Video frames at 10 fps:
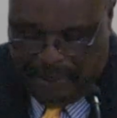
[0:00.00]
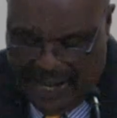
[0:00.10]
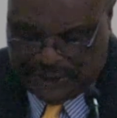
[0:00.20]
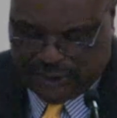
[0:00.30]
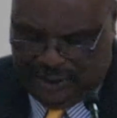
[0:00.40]

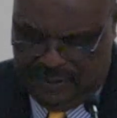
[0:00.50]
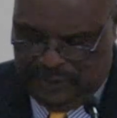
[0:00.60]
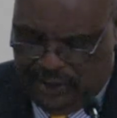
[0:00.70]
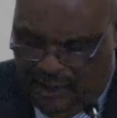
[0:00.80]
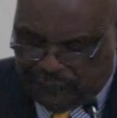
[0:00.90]
Passion
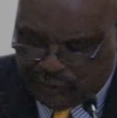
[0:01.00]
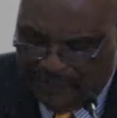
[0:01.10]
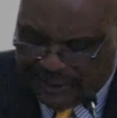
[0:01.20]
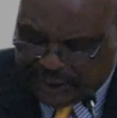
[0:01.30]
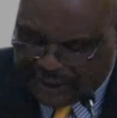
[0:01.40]
gives
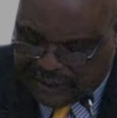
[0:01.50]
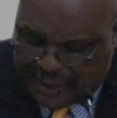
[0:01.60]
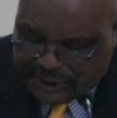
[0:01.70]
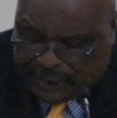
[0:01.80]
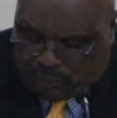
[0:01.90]
me
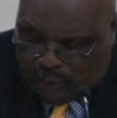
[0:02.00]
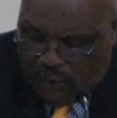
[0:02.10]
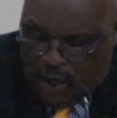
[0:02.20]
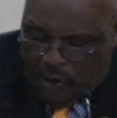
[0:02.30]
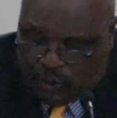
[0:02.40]
suggestion
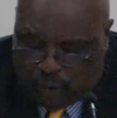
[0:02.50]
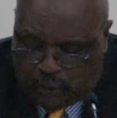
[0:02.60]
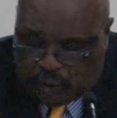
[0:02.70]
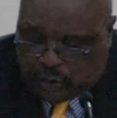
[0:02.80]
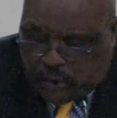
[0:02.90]

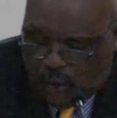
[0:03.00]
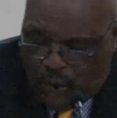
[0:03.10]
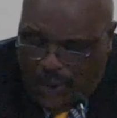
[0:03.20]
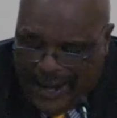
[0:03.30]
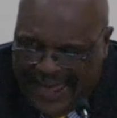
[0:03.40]
to
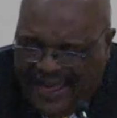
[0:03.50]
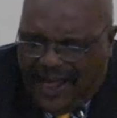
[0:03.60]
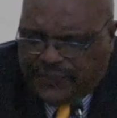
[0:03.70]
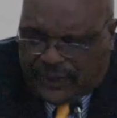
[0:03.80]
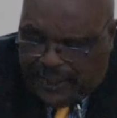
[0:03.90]
do
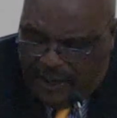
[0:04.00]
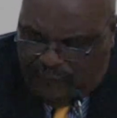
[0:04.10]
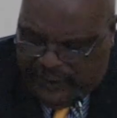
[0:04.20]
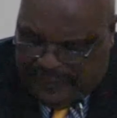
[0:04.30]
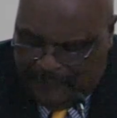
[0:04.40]
health
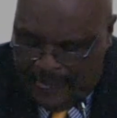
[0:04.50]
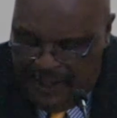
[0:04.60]
living